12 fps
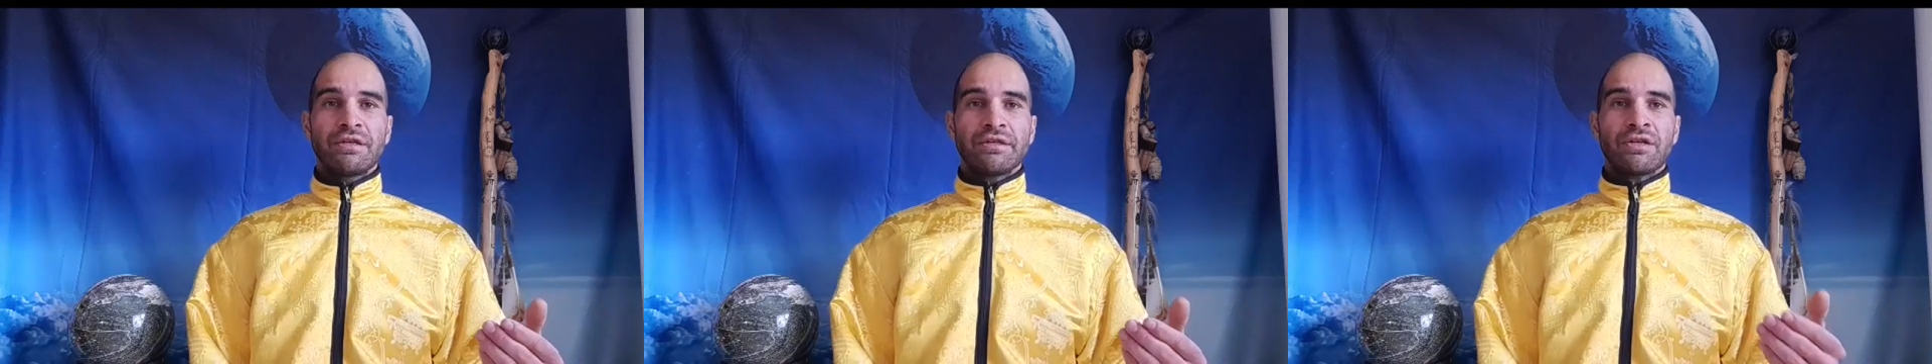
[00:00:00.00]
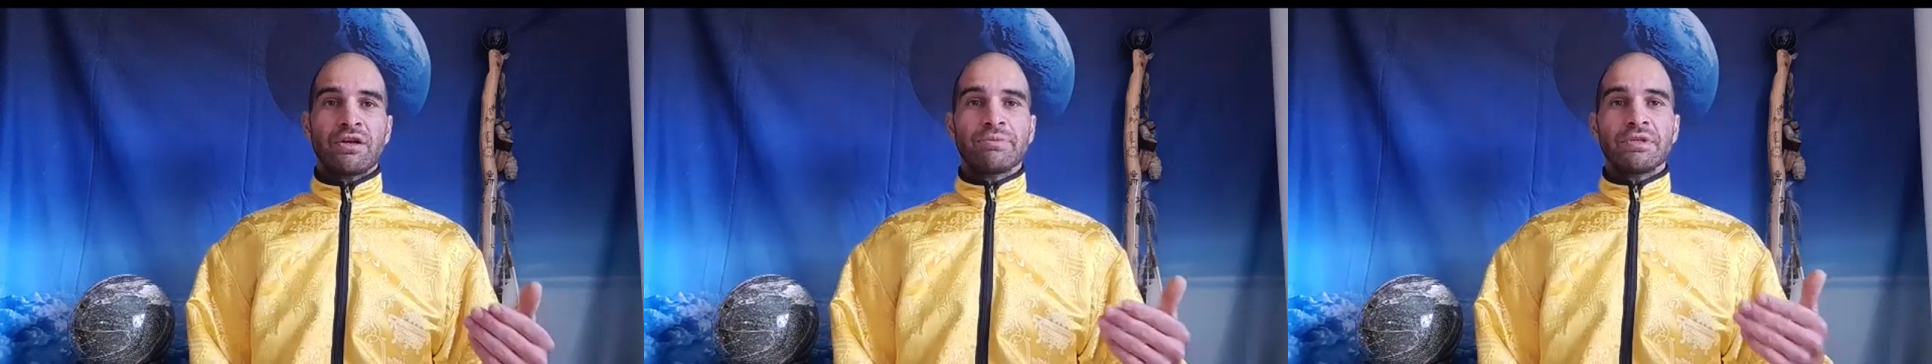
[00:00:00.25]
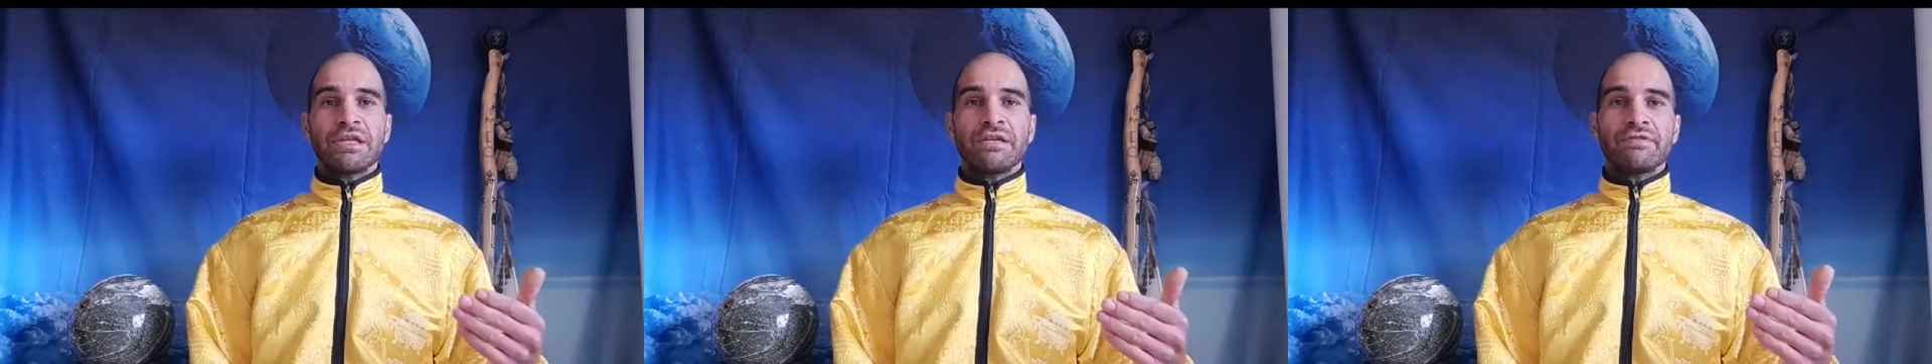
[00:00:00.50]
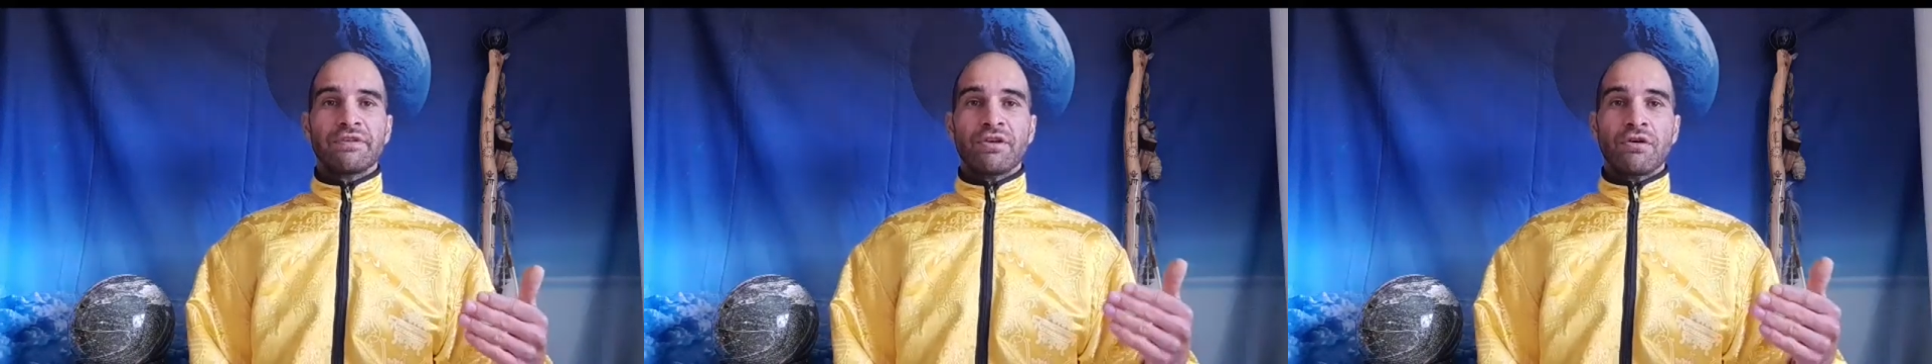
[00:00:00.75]
that I believe
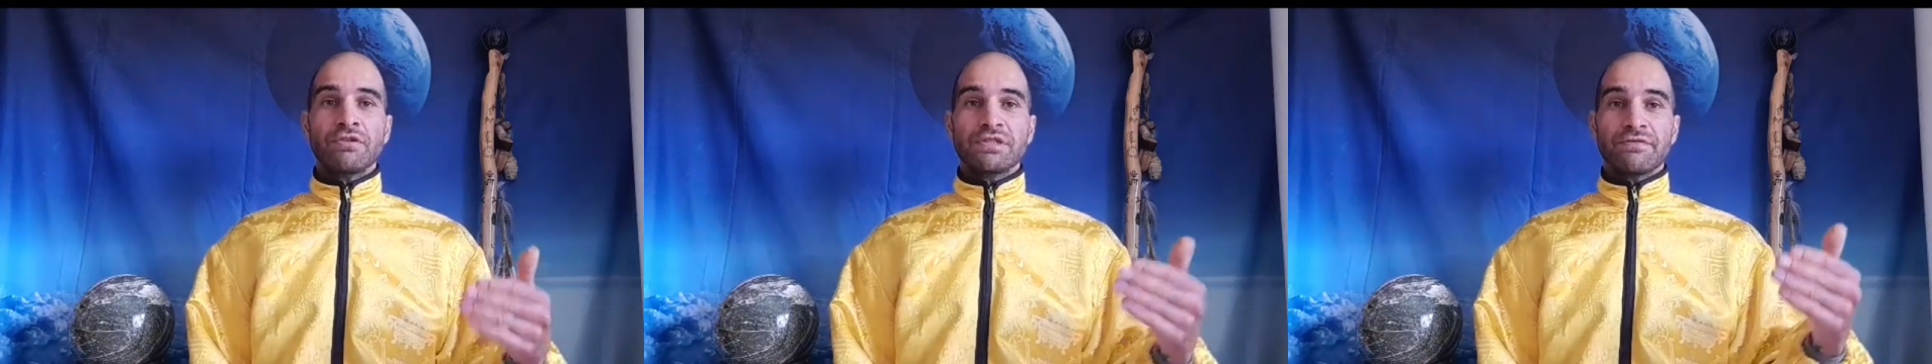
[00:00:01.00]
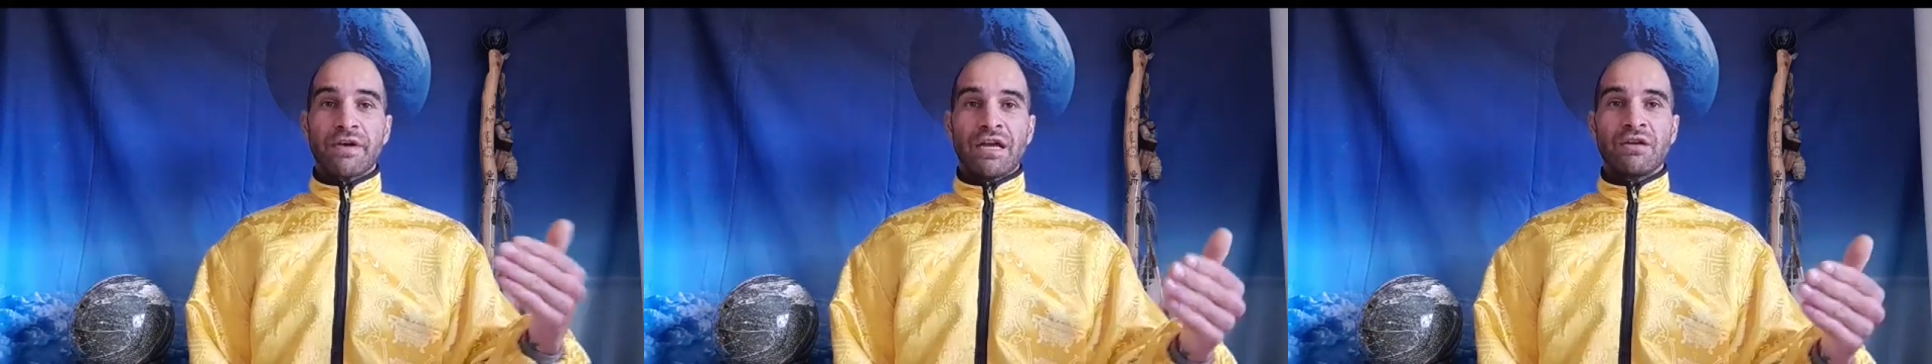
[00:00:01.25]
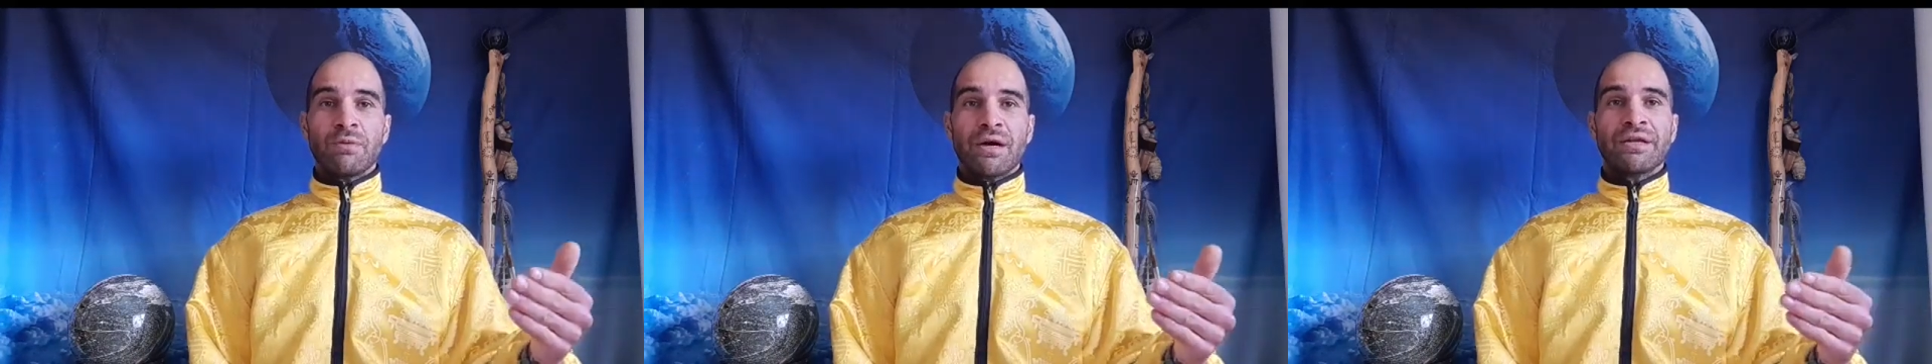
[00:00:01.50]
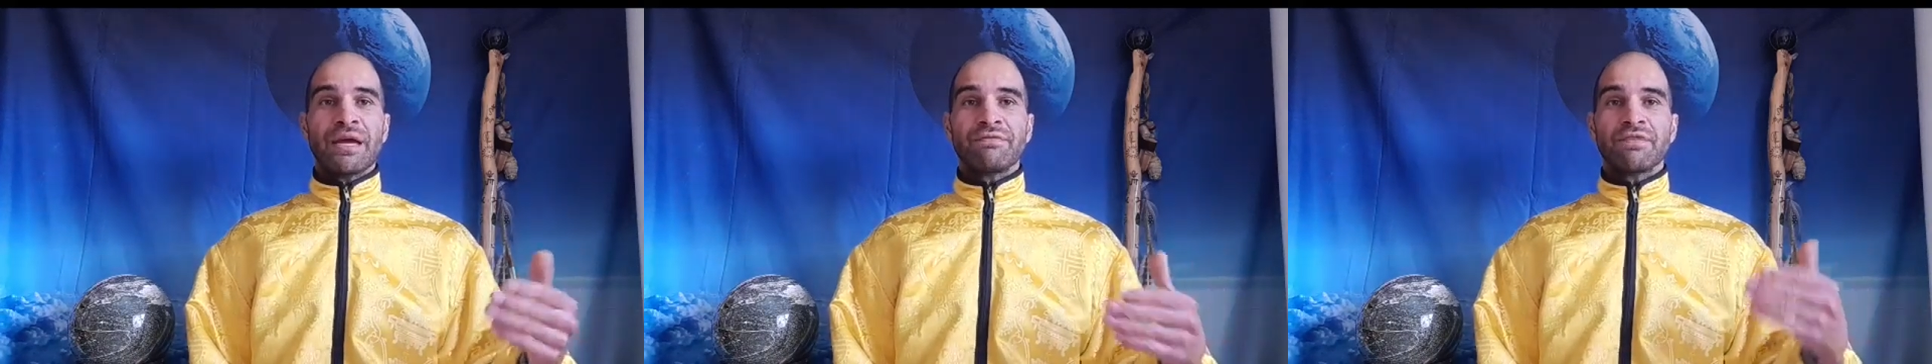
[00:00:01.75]
that those of
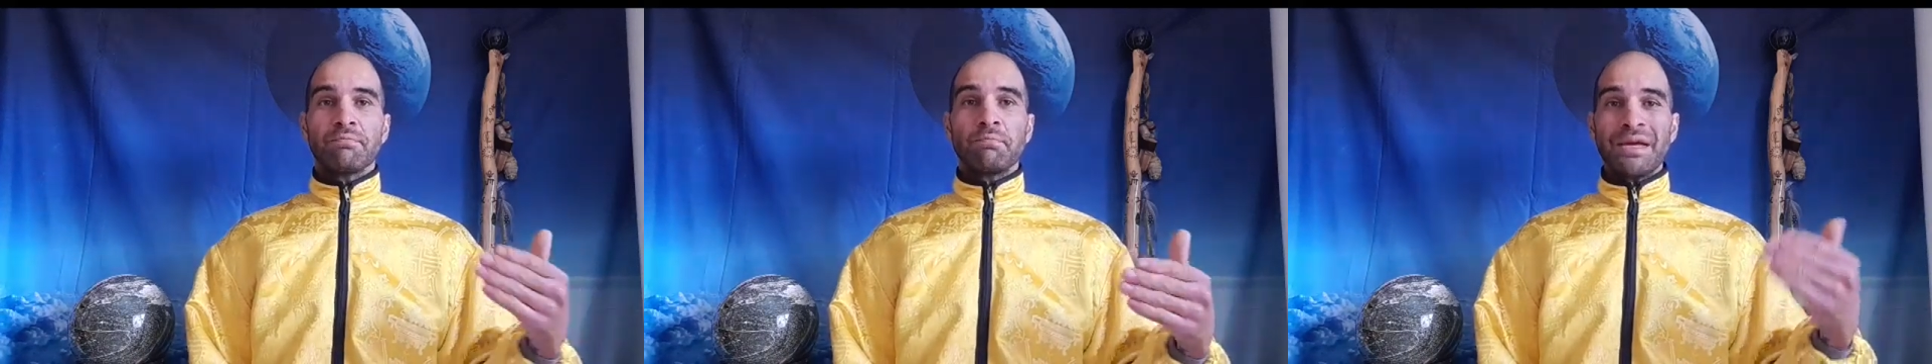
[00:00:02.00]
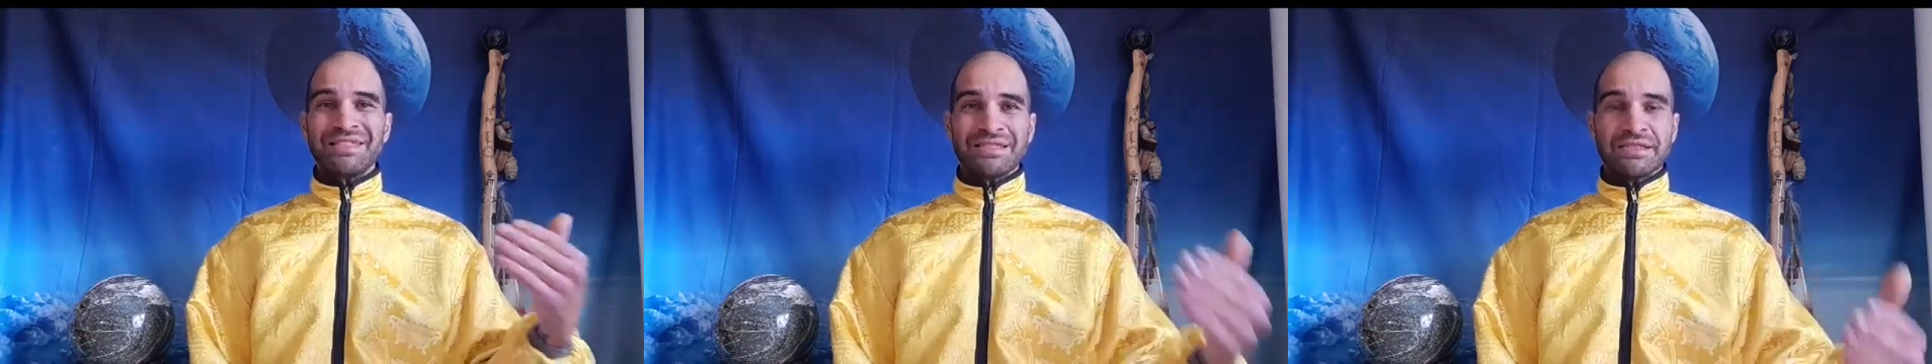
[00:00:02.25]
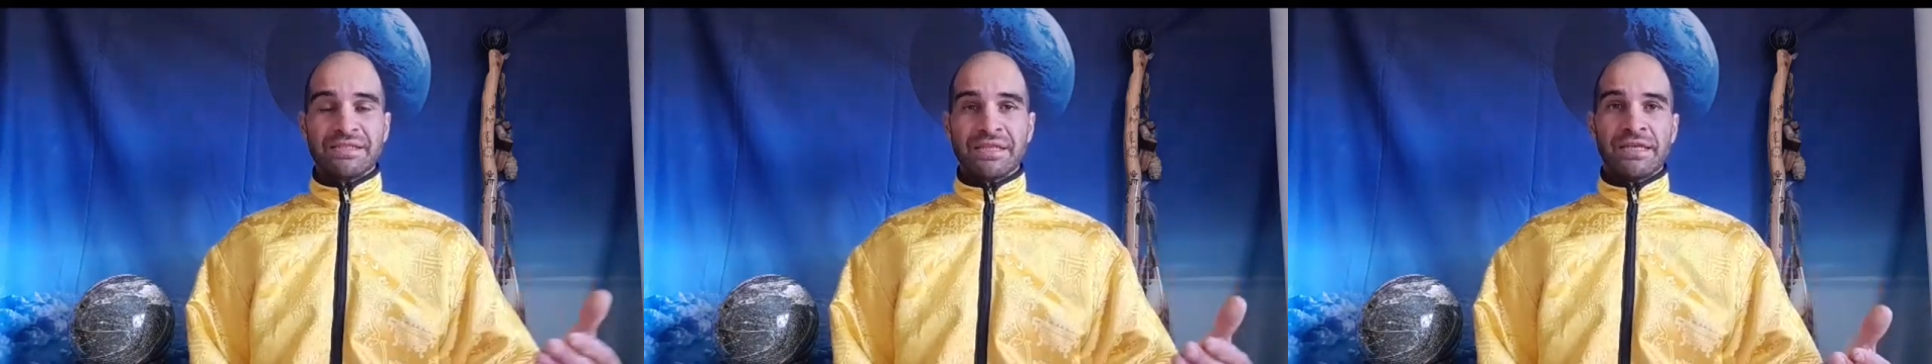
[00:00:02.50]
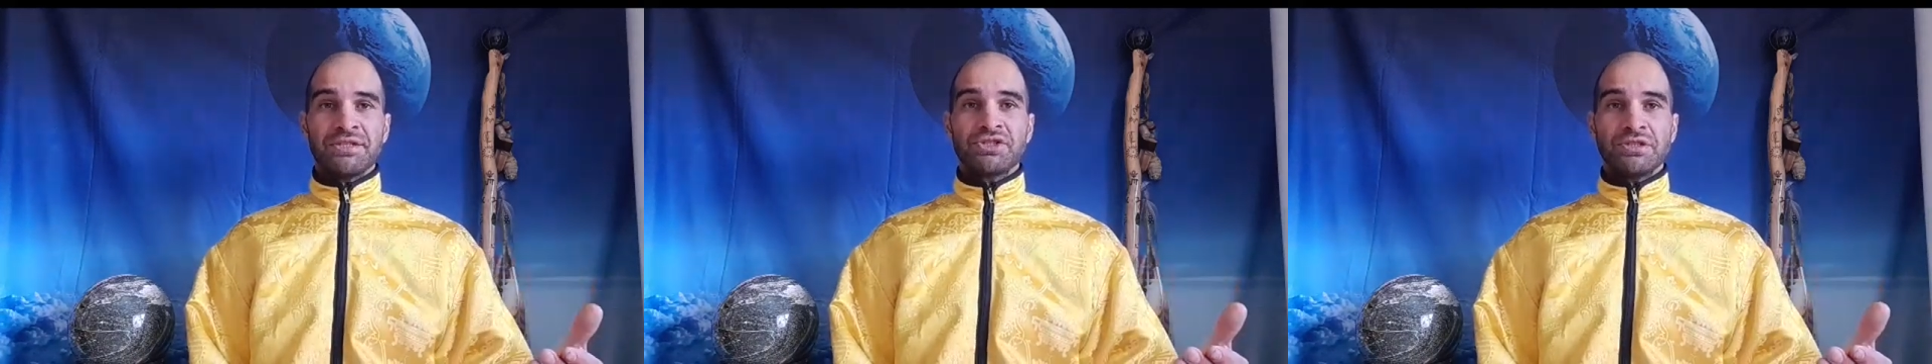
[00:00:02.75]
A1 have the best
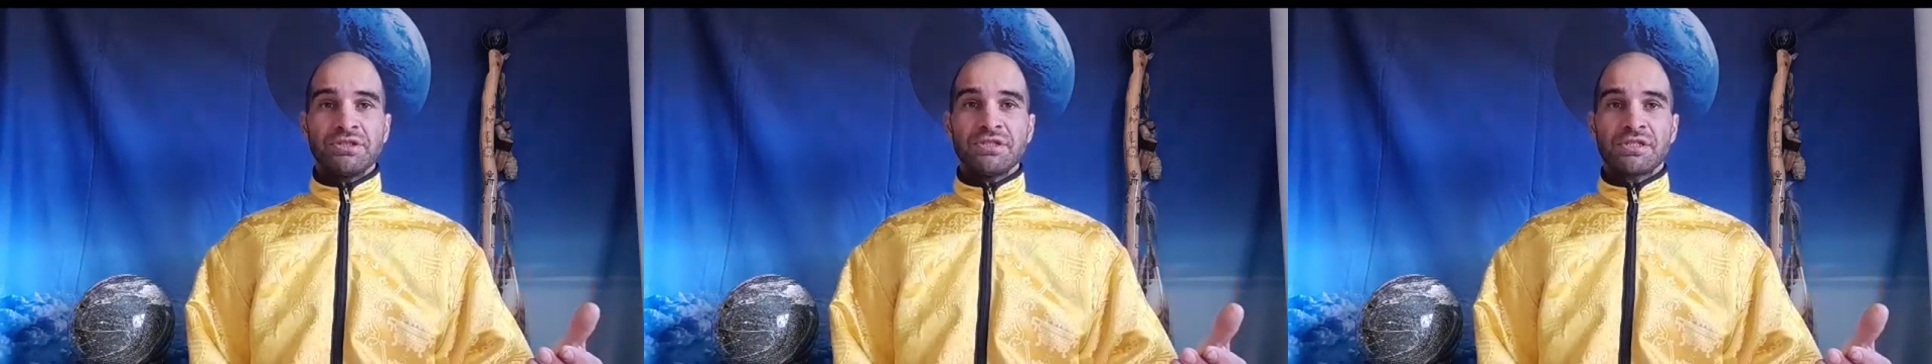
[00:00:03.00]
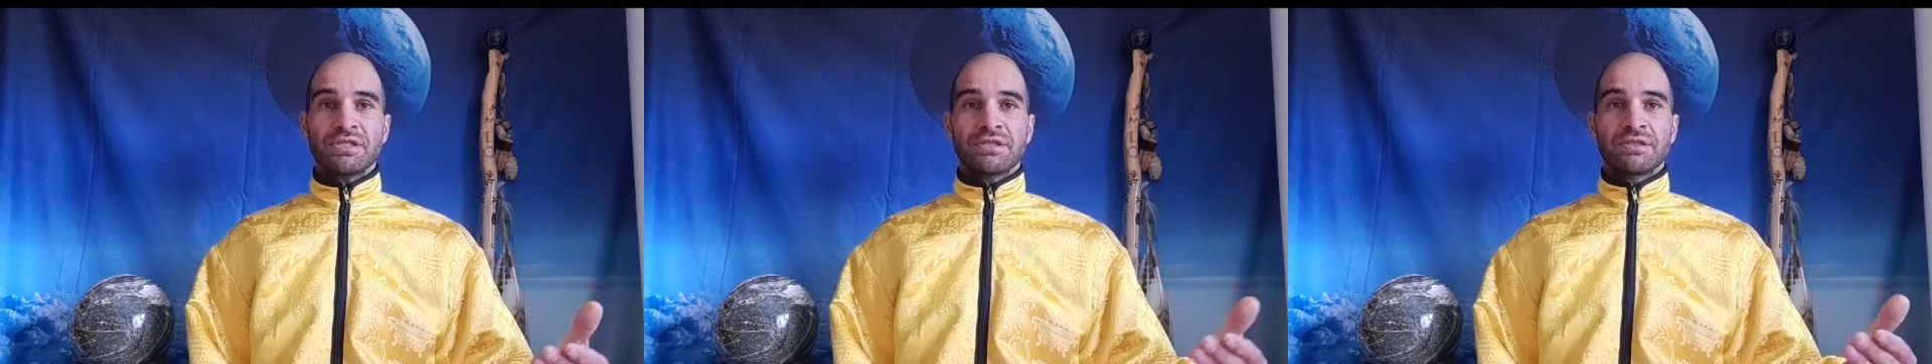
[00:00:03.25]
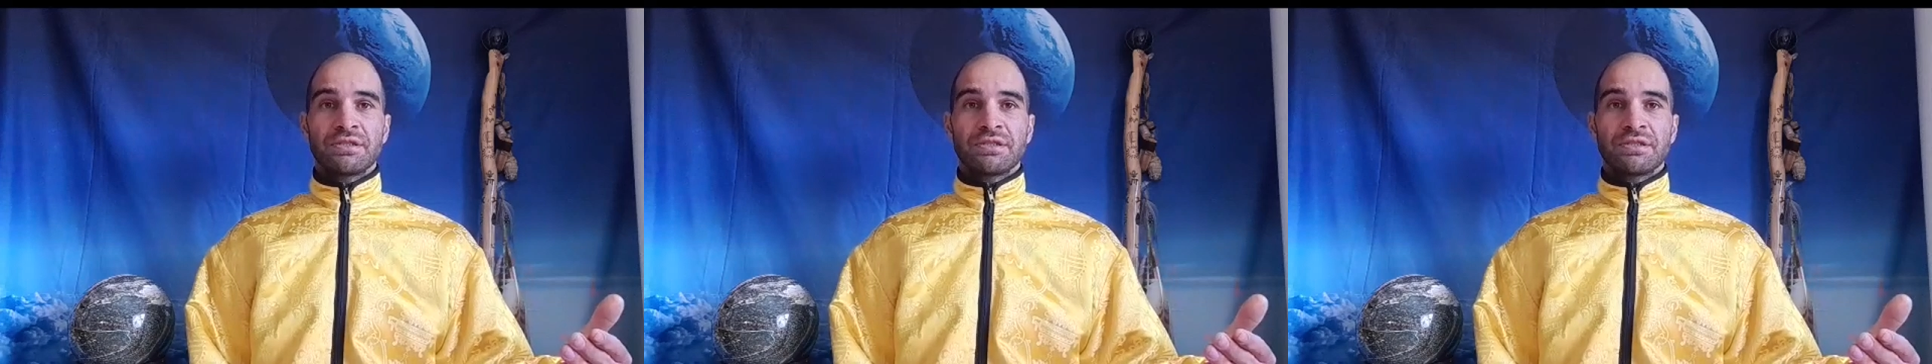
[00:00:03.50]
intentions